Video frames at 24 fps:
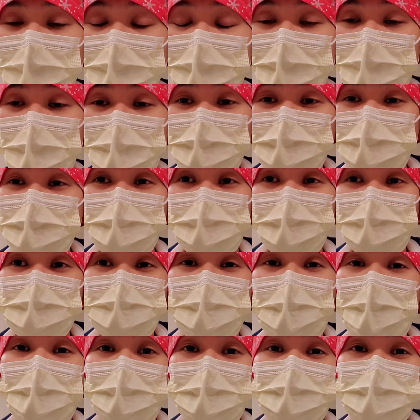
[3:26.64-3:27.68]
off school
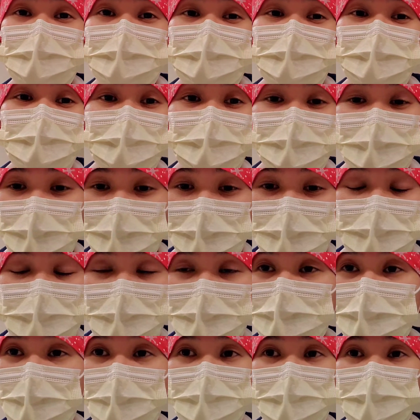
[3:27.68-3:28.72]
techs. You need some
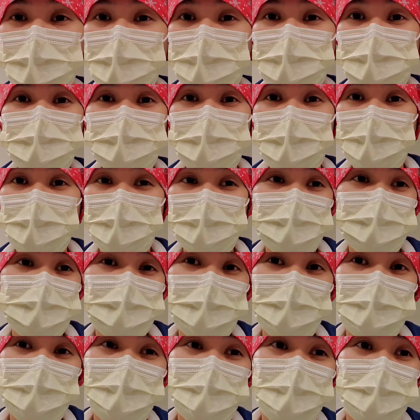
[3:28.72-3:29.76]
type of experience,
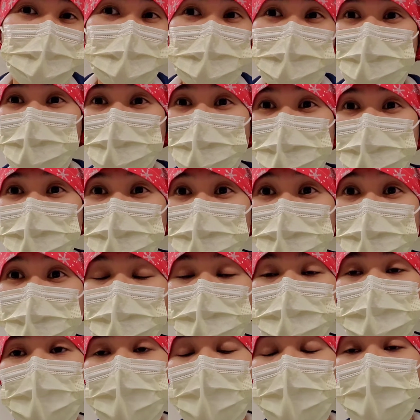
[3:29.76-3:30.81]
maybe 1 year or 2,
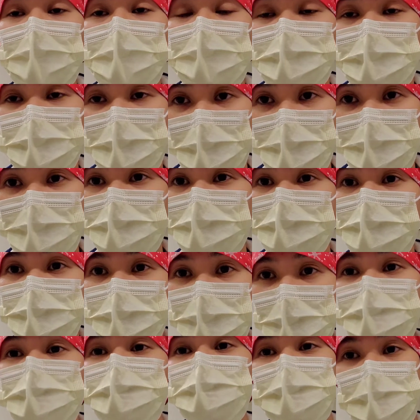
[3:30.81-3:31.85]
and
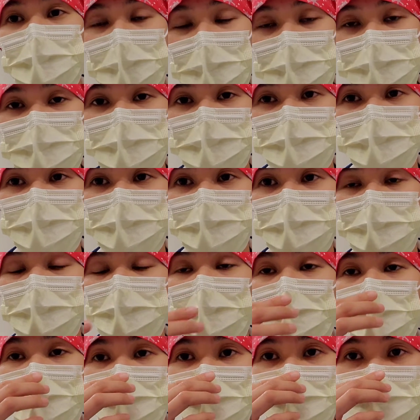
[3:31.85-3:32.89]
then you start asking for
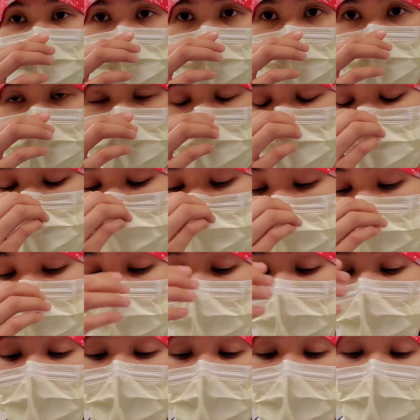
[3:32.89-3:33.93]
heart experience.
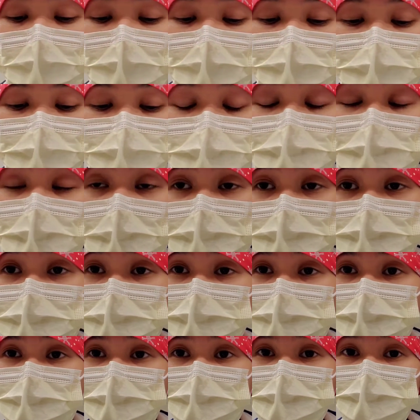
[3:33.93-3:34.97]
3,
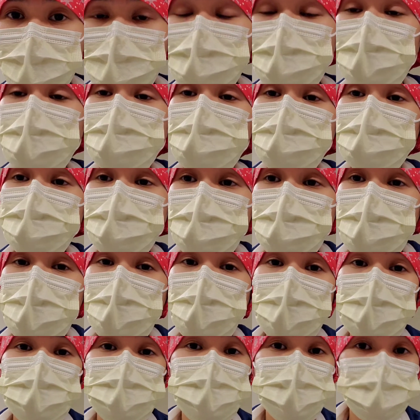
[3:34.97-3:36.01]
neuro
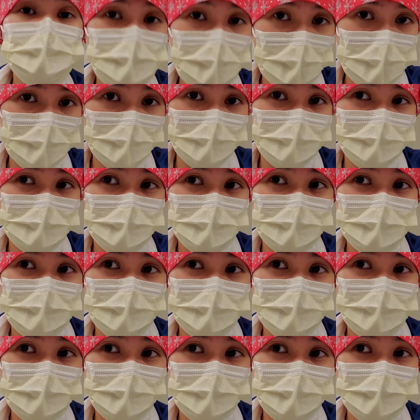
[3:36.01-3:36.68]
and spine.